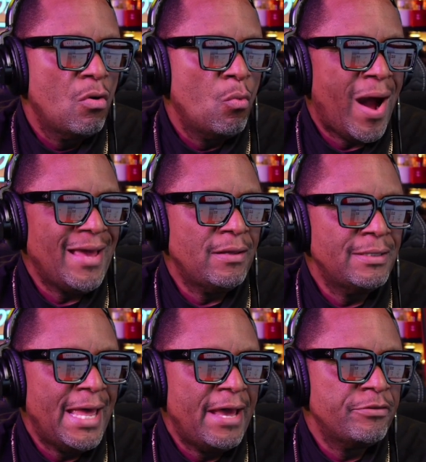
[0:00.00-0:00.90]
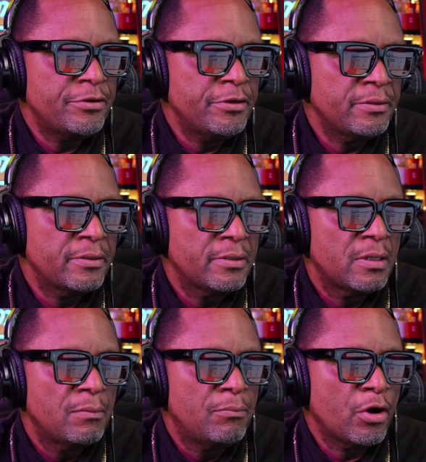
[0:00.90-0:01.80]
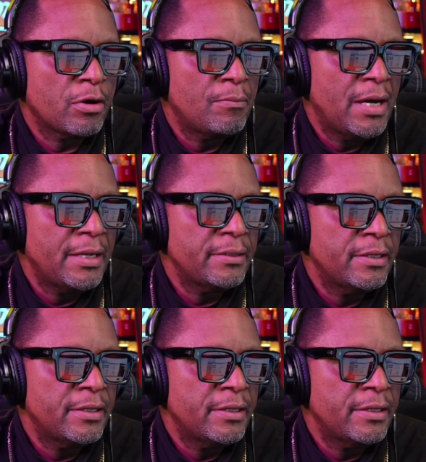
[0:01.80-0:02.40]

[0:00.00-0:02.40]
wild lavender, bergamot.